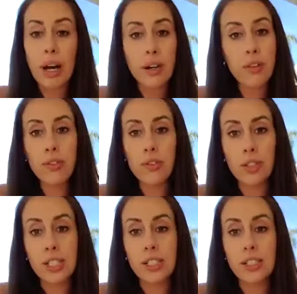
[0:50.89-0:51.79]
Part of the
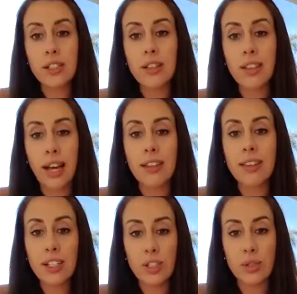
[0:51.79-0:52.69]
reason that
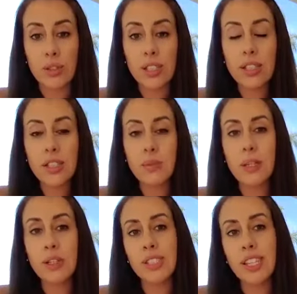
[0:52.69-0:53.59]
they do this is
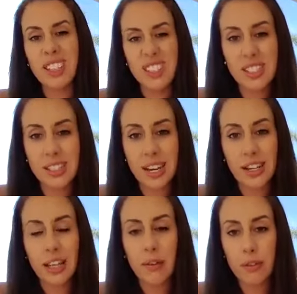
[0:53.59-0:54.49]
because they can sustain that